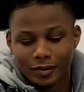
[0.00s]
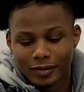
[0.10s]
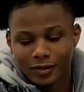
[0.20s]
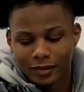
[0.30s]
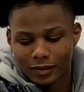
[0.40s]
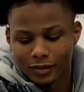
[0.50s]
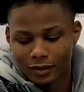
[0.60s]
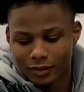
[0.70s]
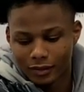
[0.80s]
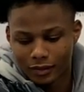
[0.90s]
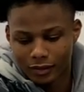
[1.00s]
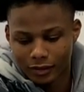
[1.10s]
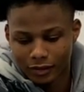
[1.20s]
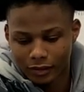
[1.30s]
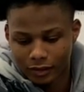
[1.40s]

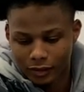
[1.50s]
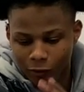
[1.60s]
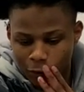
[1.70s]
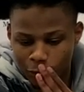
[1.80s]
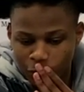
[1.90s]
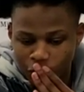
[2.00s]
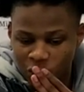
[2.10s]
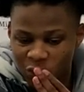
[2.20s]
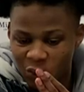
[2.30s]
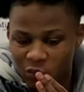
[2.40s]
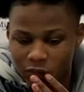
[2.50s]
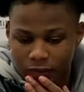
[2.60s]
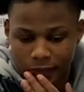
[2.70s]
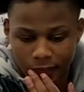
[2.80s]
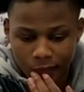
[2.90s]

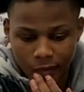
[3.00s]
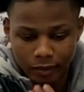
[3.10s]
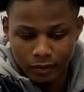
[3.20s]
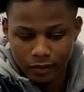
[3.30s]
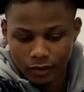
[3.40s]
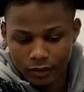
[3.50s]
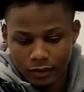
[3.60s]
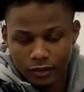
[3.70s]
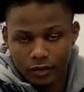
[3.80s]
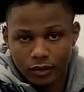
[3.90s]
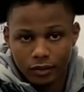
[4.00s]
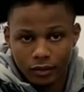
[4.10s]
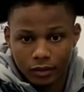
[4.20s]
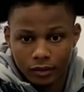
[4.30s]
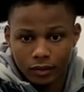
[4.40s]

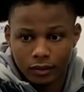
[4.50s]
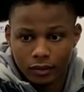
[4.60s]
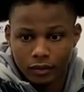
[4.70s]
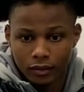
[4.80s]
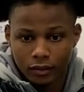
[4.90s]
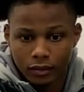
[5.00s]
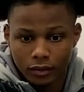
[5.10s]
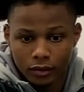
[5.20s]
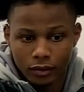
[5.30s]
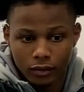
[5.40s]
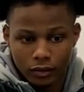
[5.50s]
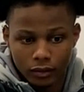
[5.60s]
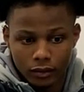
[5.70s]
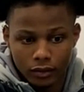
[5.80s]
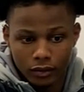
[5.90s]
[no speech]